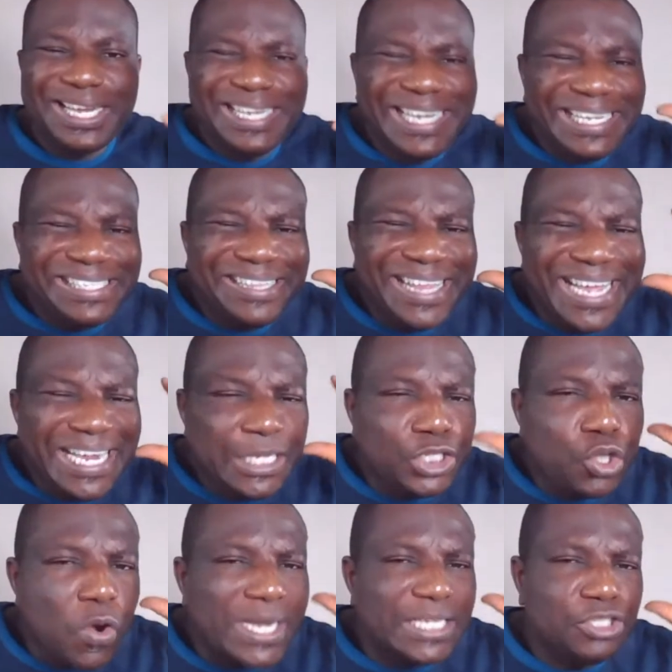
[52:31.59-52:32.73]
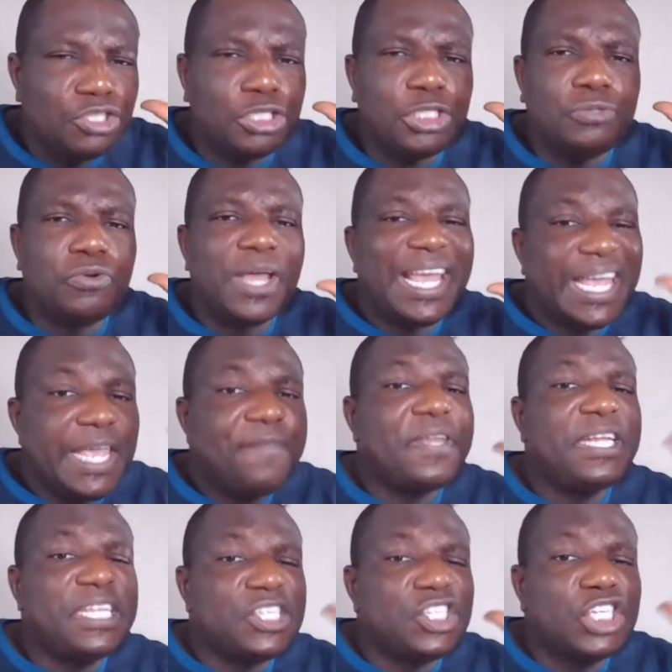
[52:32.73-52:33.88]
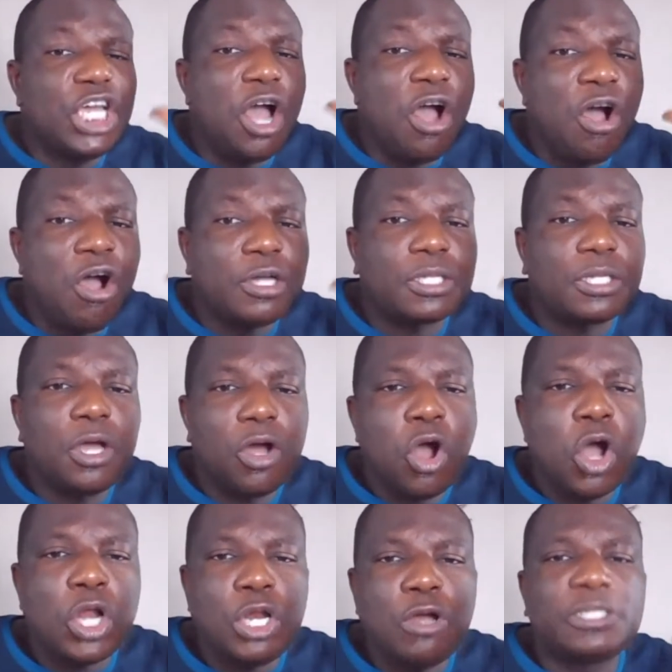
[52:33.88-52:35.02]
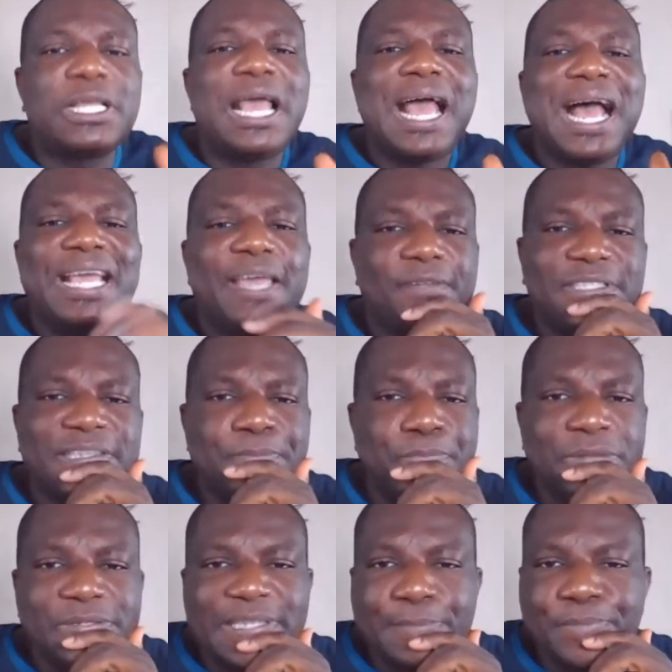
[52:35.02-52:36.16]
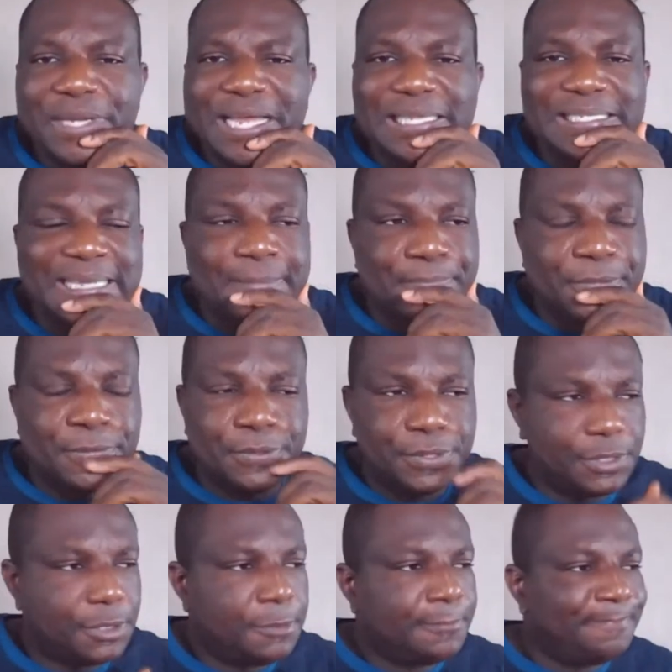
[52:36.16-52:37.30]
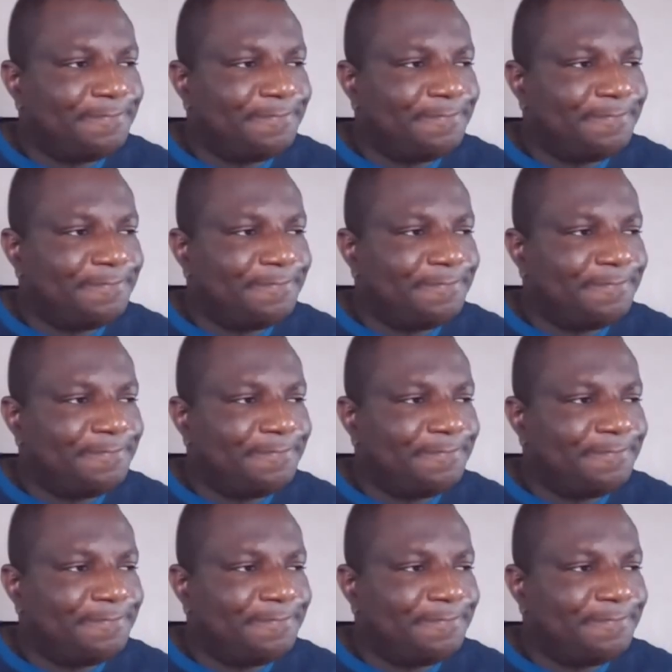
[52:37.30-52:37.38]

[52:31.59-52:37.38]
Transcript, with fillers: this thing talking to you, if it is God or not, I'll give you simple, simple examples.